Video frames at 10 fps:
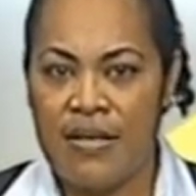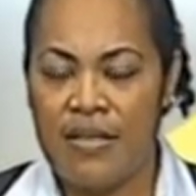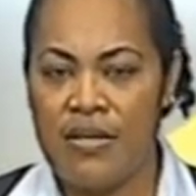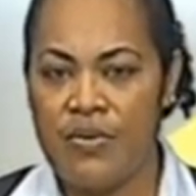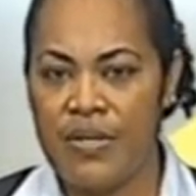
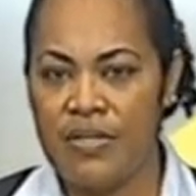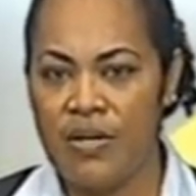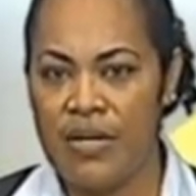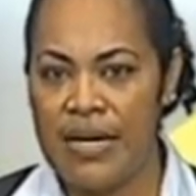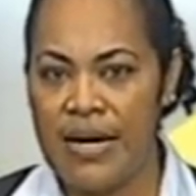The US
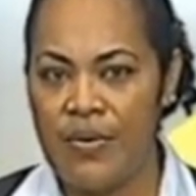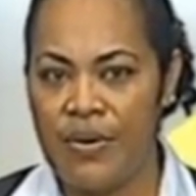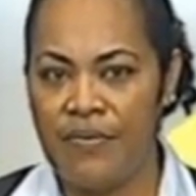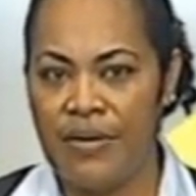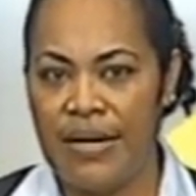dollar,
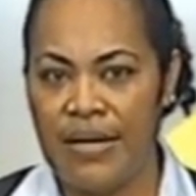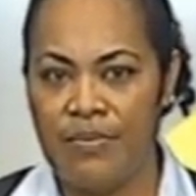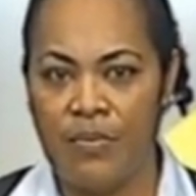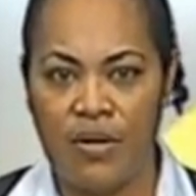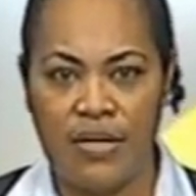however, held
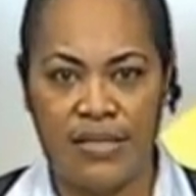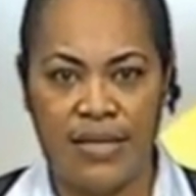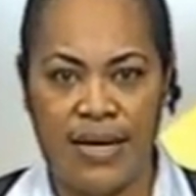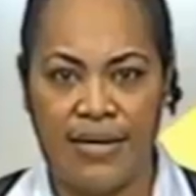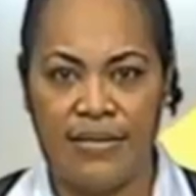modest
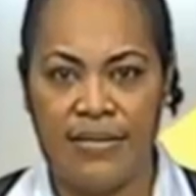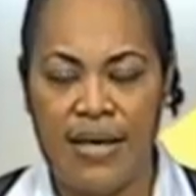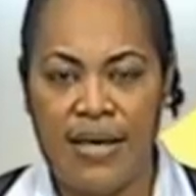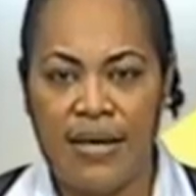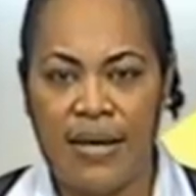gains
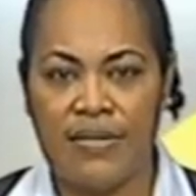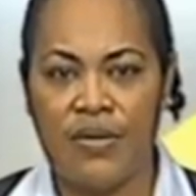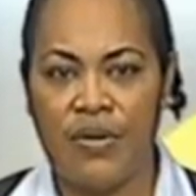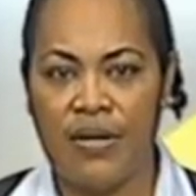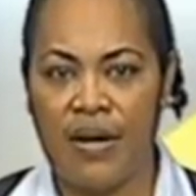as a
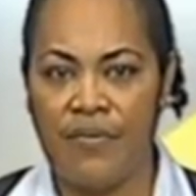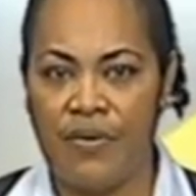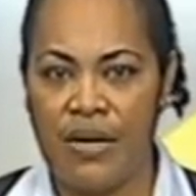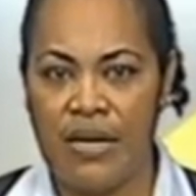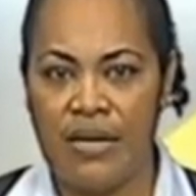
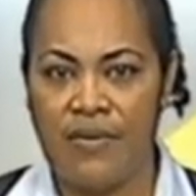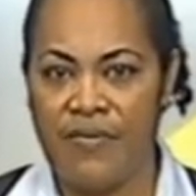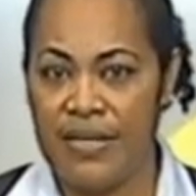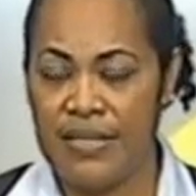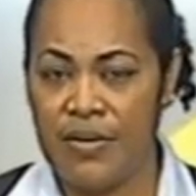recovery in
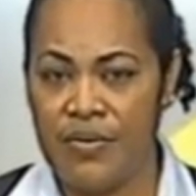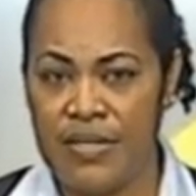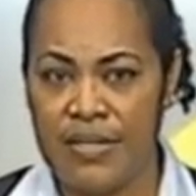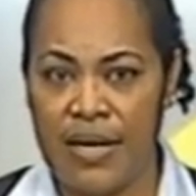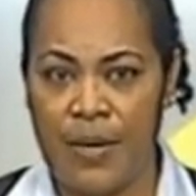investor
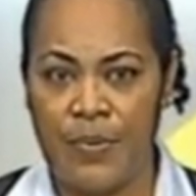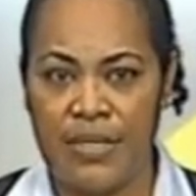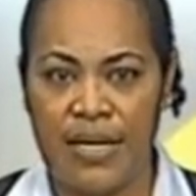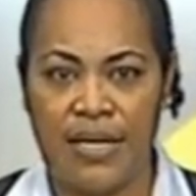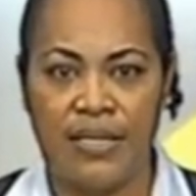risk
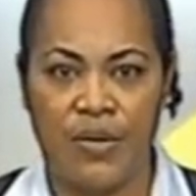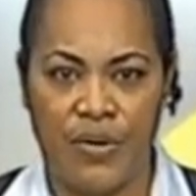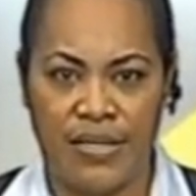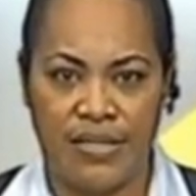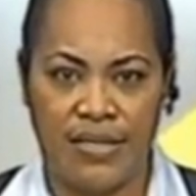appetite
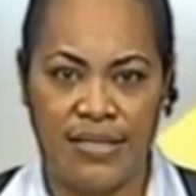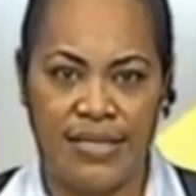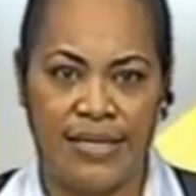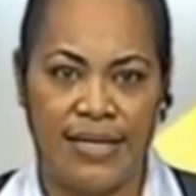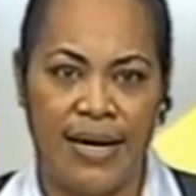arrested a
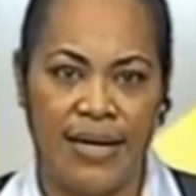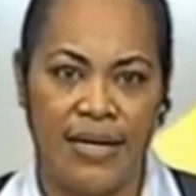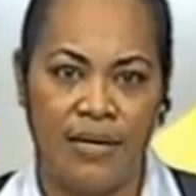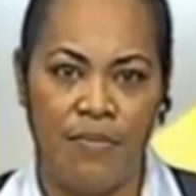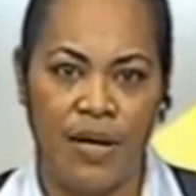decline
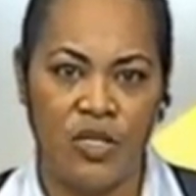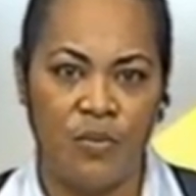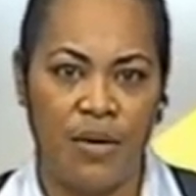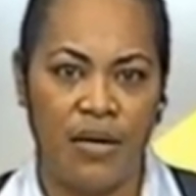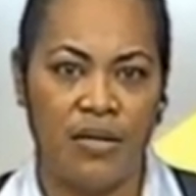in
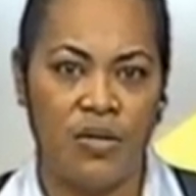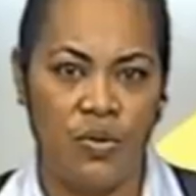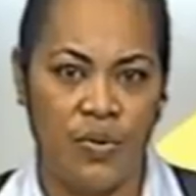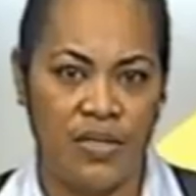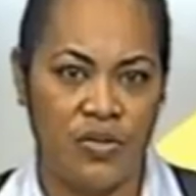benchmark
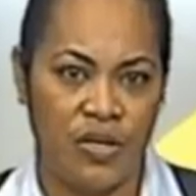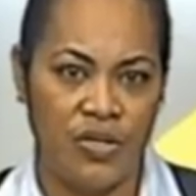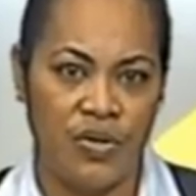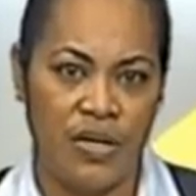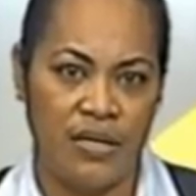US
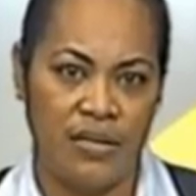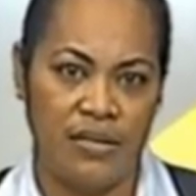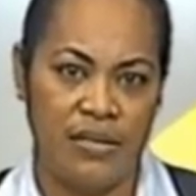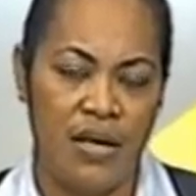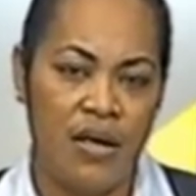Treasury
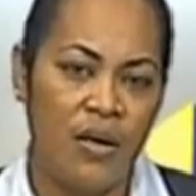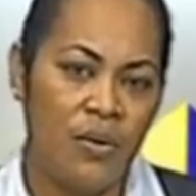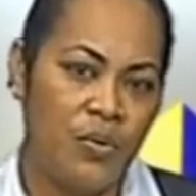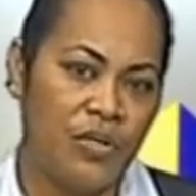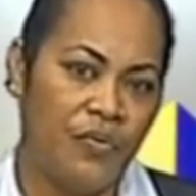yields,
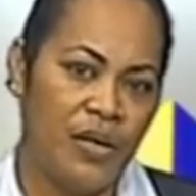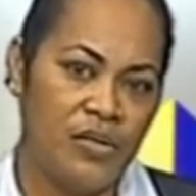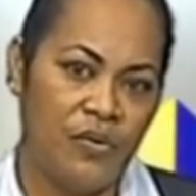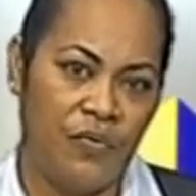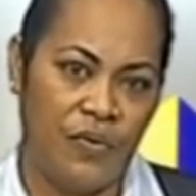which fell
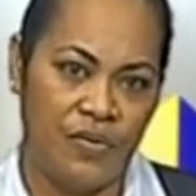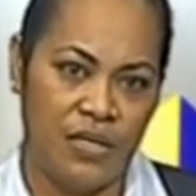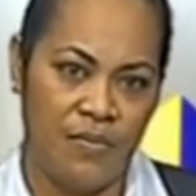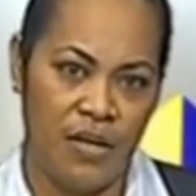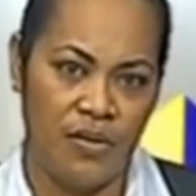to
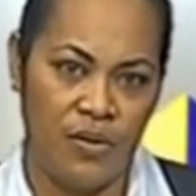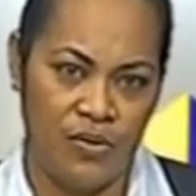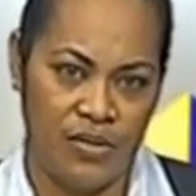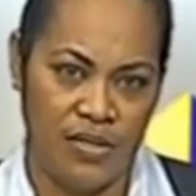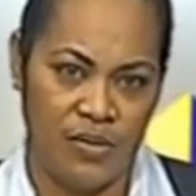15-month
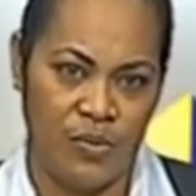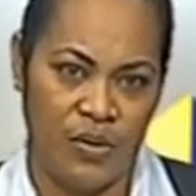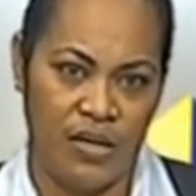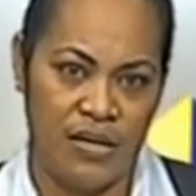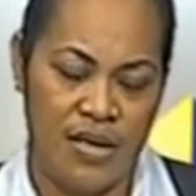lows this
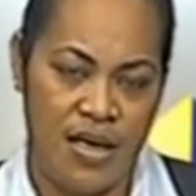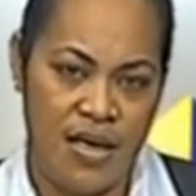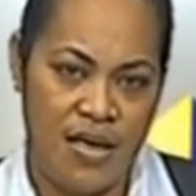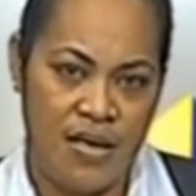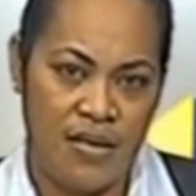week.
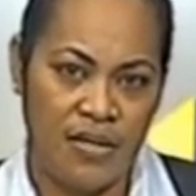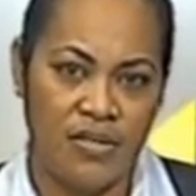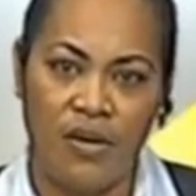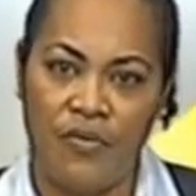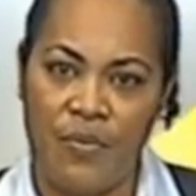That's
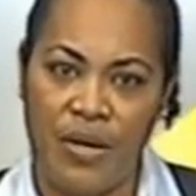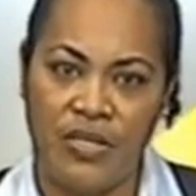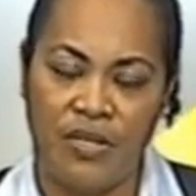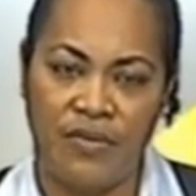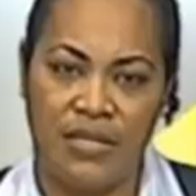all from
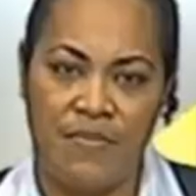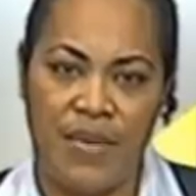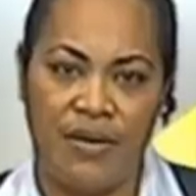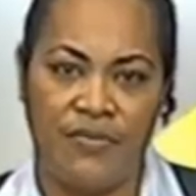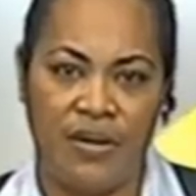HFC
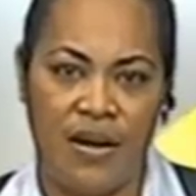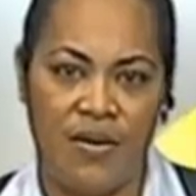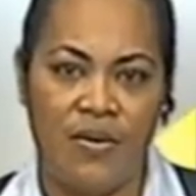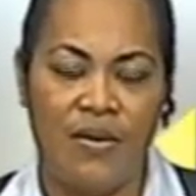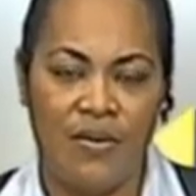Bank for
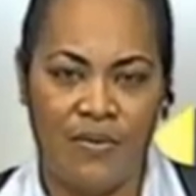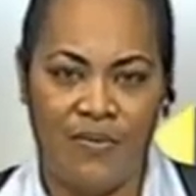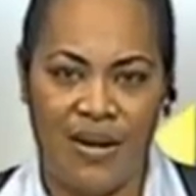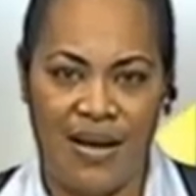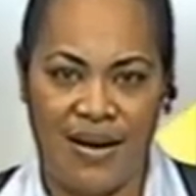now.
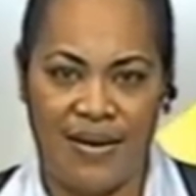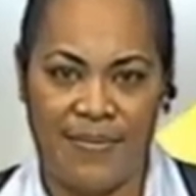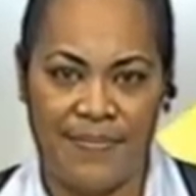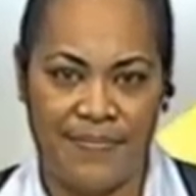Vinaka.